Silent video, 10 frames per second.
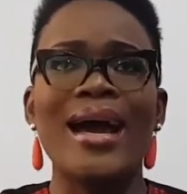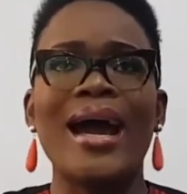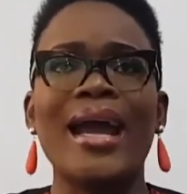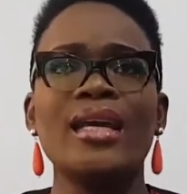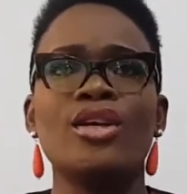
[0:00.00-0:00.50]

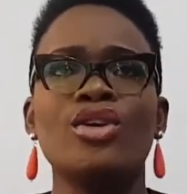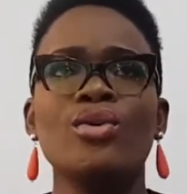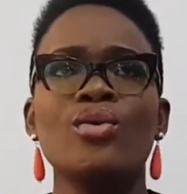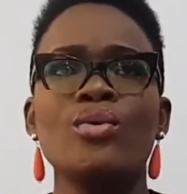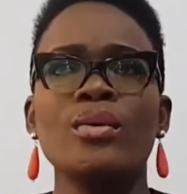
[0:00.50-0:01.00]

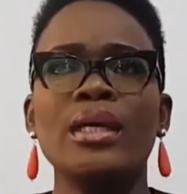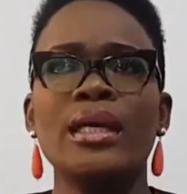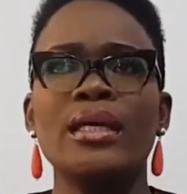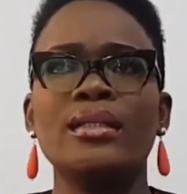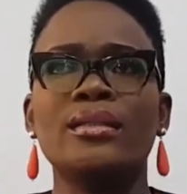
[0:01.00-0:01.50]
IQ
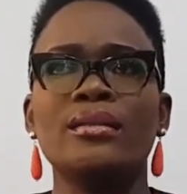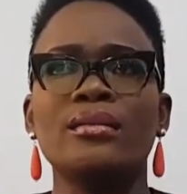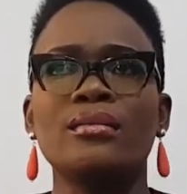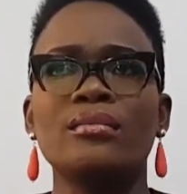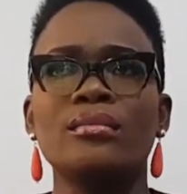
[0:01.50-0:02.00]

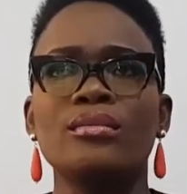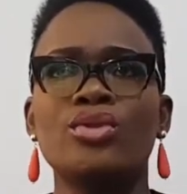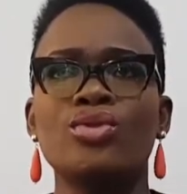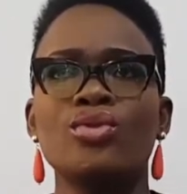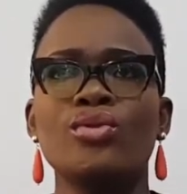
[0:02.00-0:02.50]
is
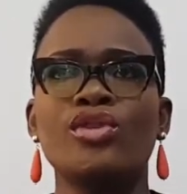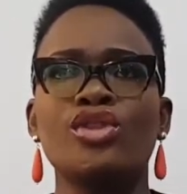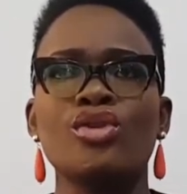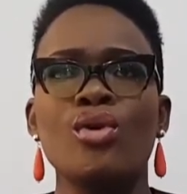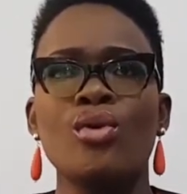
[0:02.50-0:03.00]
to
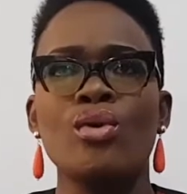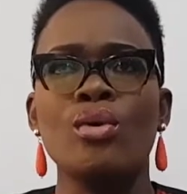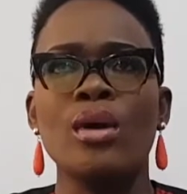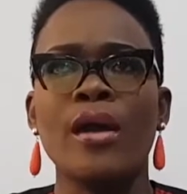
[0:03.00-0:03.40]
show